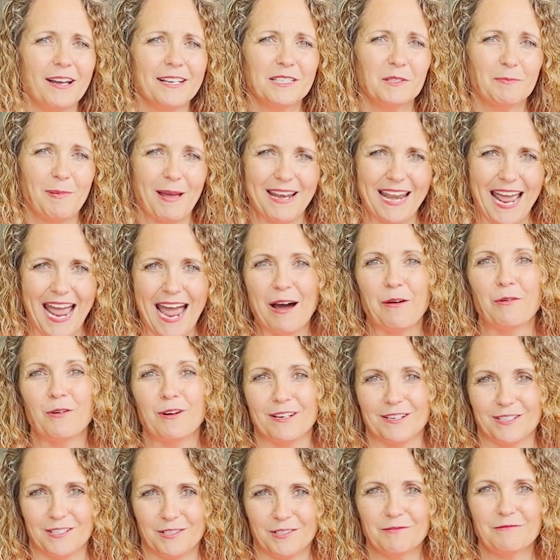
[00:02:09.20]
spent
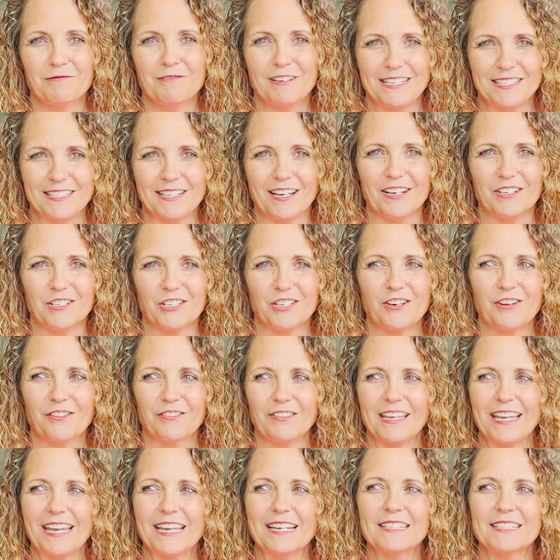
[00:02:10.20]
hours researching on
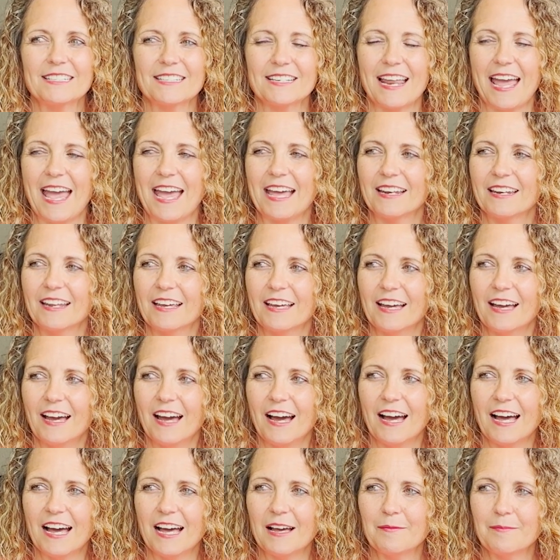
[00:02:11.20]
the internet.
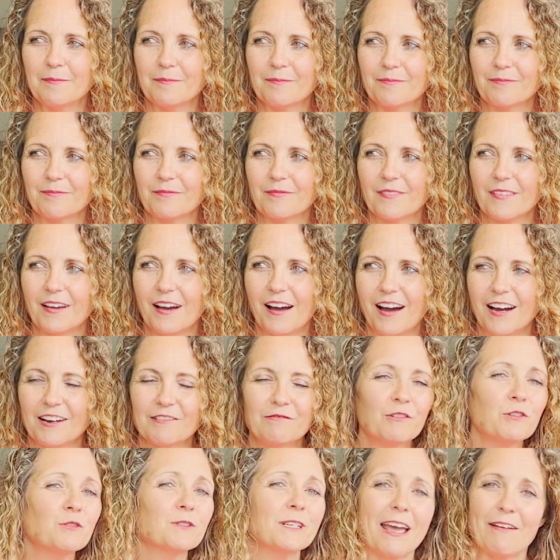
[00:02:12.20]
I
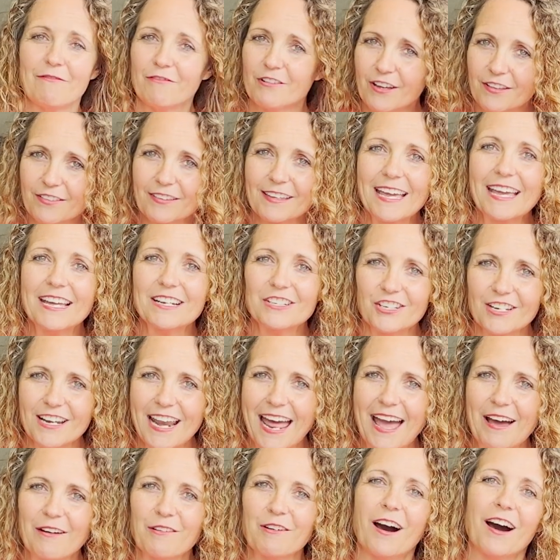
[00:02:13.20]
ruled every other kitchen
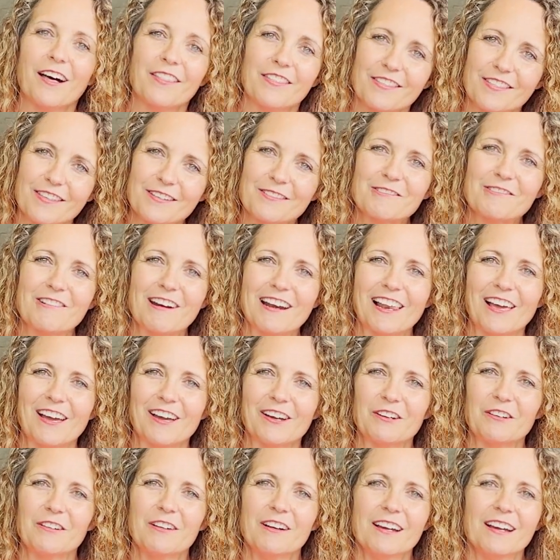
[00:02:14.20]
out other than
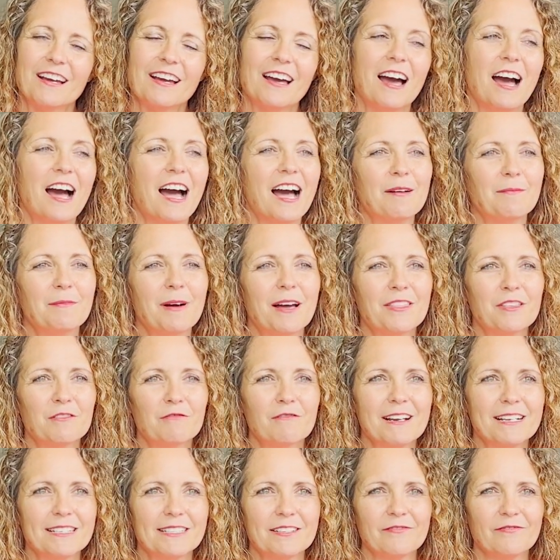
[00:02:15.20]
Grillo. And the
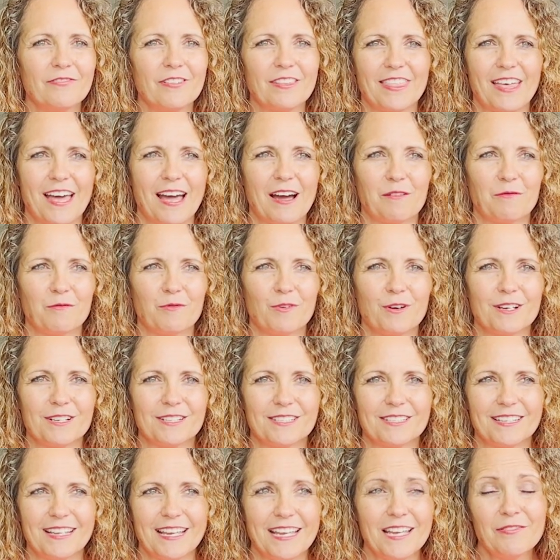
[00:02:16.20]
reason for that
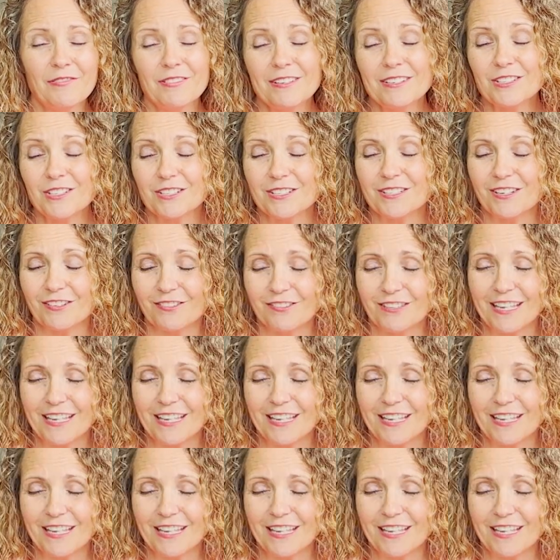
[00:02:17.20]
was, even just on